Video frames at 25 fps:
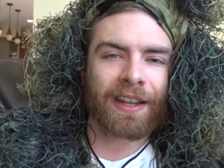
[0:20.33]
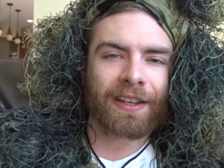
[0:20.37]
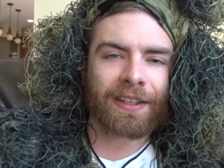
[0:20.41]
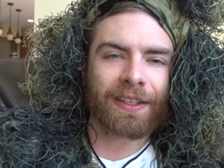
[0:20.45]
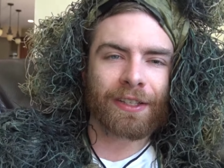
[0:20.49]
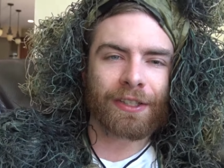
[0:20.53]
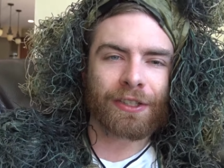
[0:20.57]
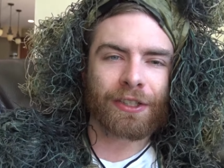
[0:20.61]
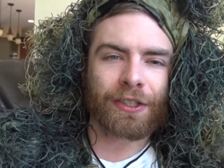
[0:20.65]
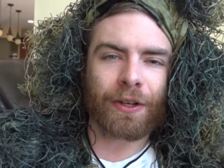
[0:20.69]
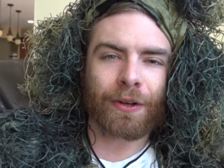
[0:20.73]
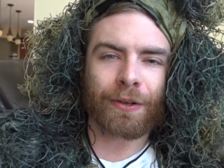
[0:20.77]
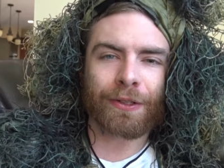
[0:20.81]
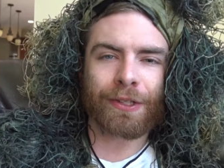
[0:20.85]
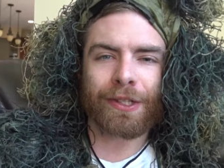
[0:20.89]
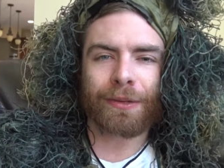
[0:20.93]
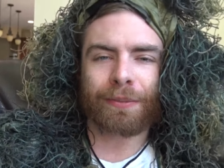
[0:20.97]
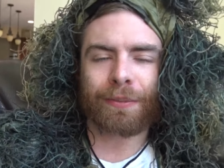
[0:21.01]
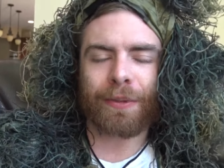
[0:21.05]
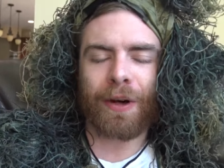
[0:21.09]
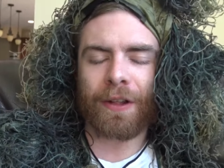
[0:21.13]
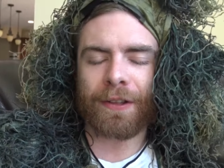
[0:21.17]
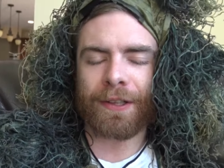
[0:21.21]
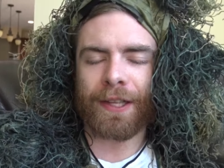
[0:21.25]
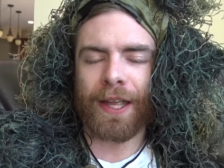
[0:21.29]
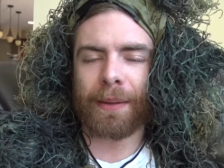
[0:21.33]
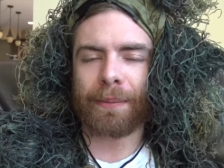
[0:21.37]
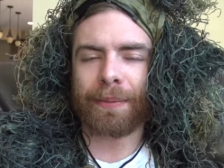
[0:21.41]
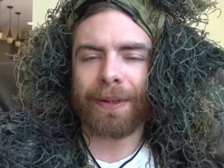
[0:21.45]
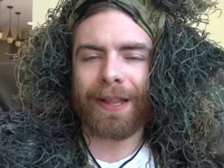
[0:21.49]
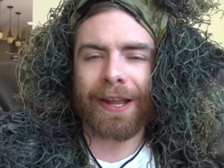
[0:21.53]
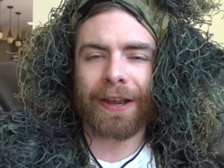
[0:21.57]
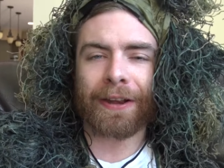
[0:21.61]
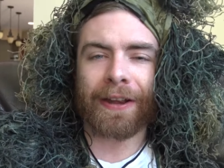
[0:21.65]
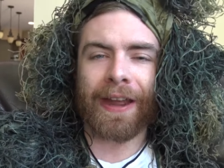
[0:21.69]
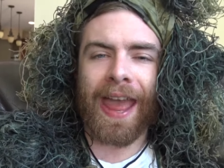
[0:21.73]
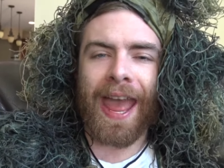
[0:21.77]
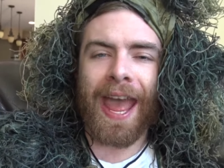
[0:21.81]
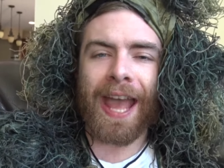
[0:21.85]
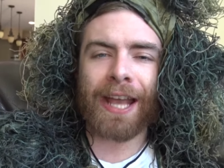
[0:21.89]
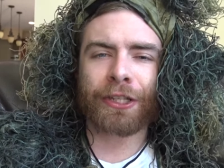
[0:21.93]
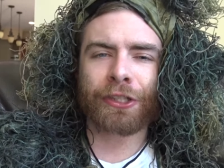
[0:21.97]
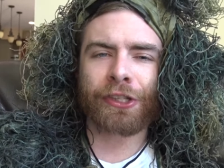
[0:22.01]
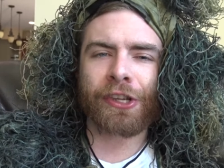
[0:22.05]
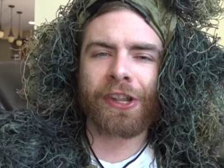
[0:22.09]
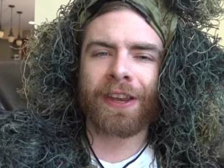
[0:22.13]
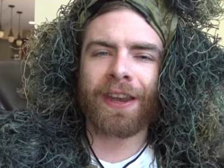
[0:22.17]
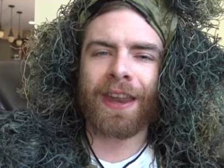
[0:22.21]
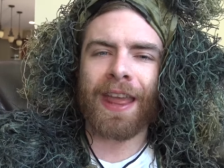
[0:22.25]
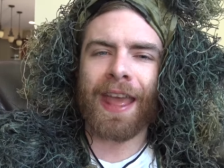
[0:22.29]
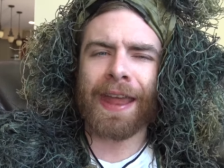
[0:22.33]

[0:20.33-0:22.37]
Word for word: to show some multiplayer action,